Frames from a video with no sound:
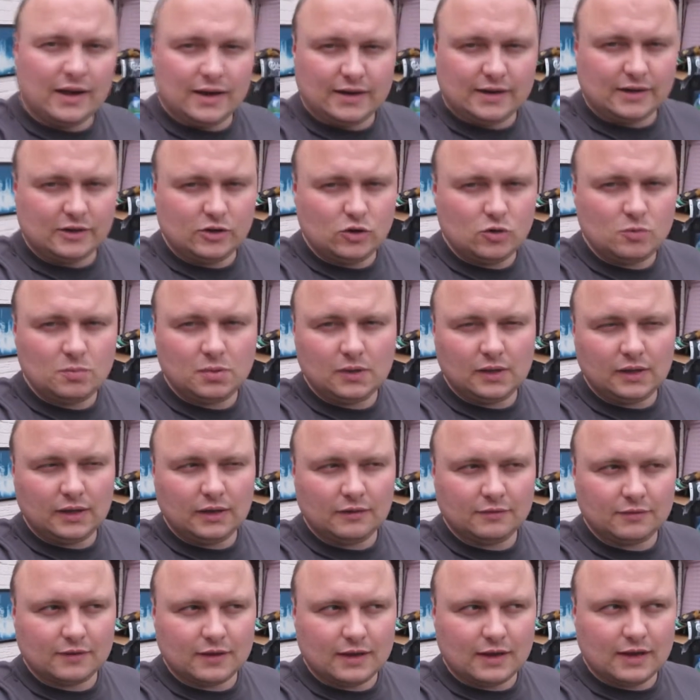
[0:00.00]
And I do
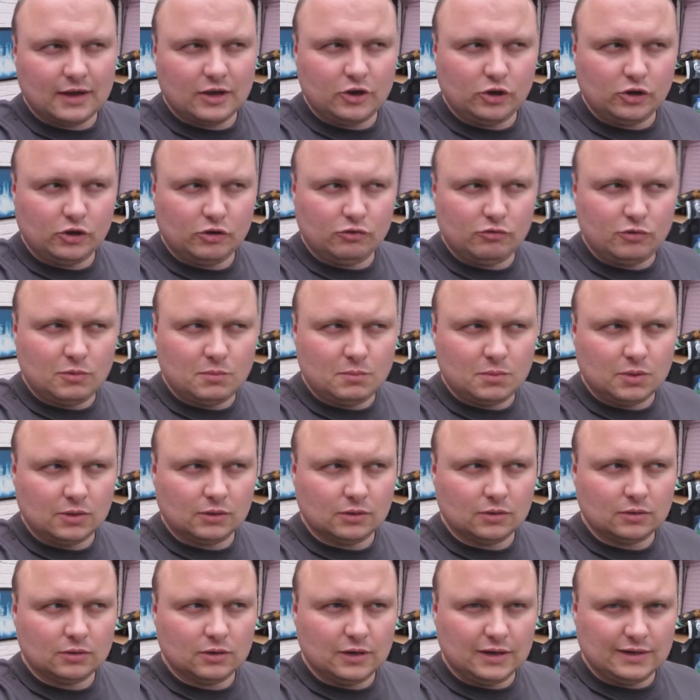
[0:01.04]
believe I heard a rumble
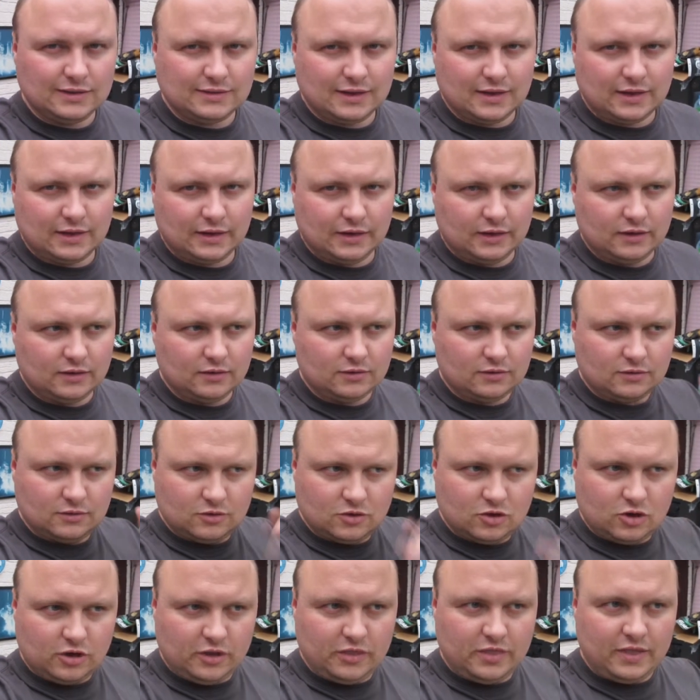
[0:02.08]
as I
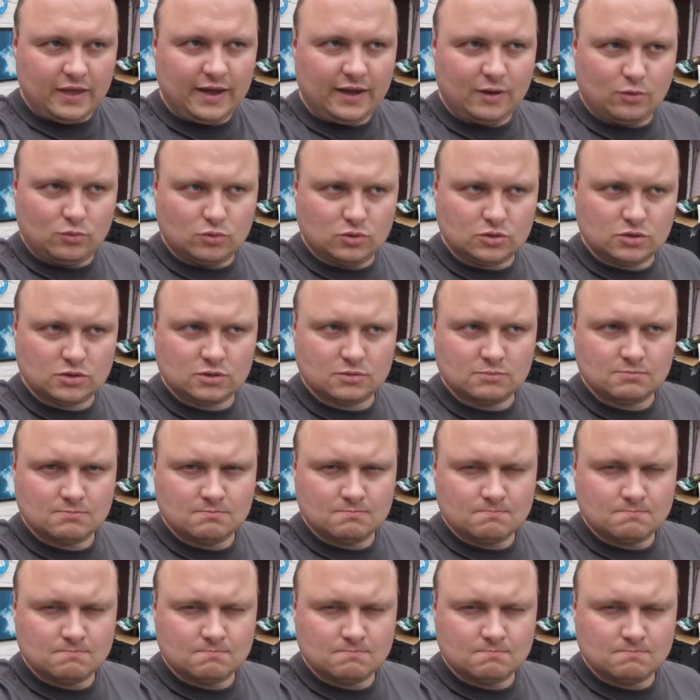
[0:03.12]
got in the house.